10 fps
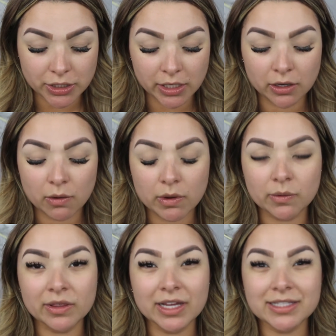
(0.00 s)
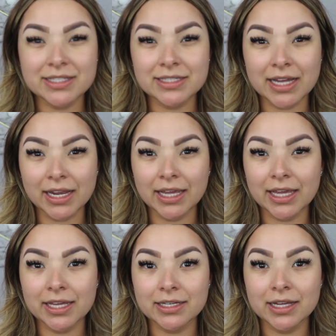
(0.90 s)
and go in with that
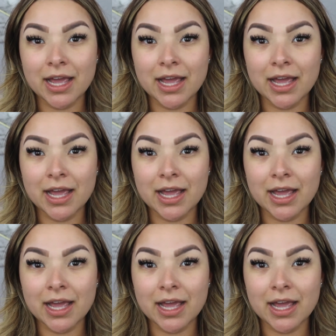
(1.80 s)
second